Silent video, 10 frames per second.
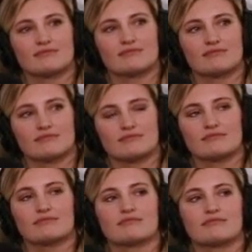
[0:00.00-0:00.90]

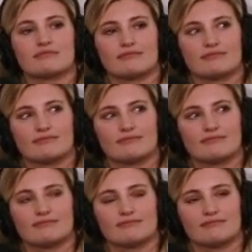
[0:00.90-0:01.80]

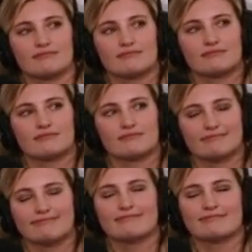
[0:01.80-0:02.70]

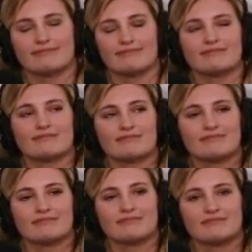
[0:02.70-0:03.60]

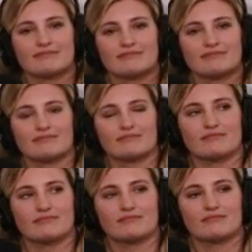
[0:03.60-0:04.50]

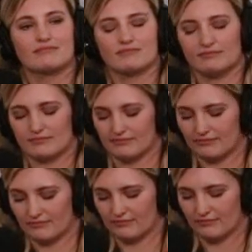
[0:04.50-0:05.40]

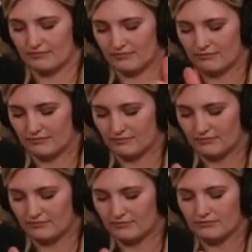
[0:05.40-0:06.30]

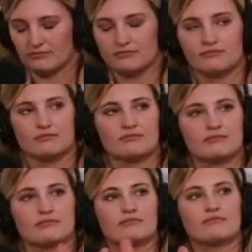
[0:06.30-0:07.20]

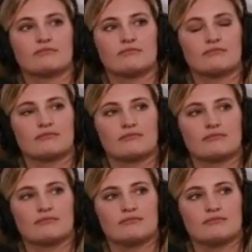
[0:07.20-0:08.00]
(silent)